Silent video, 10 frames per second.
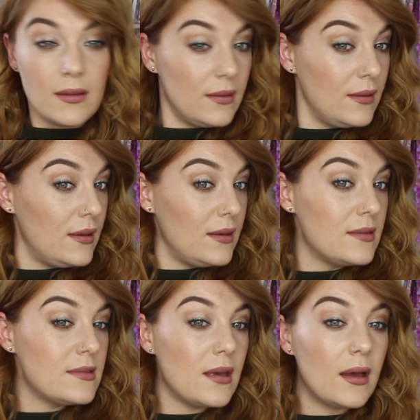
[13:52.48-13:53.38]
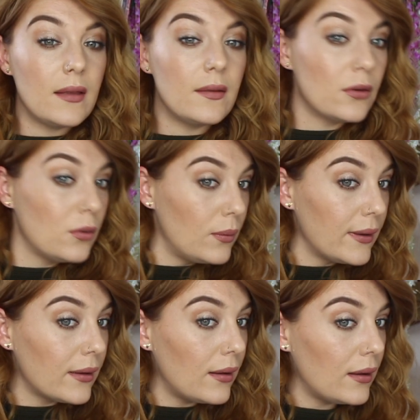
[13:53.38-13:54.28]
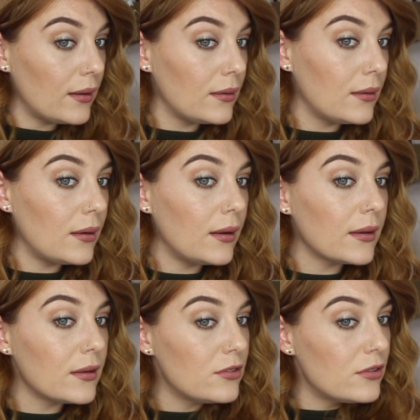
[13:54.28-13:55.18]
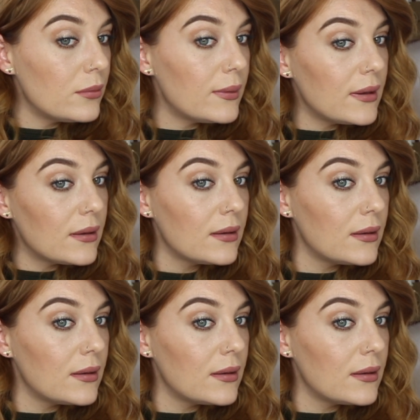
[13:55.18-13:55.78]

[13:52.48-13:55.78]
the easier and the quicker I can do it,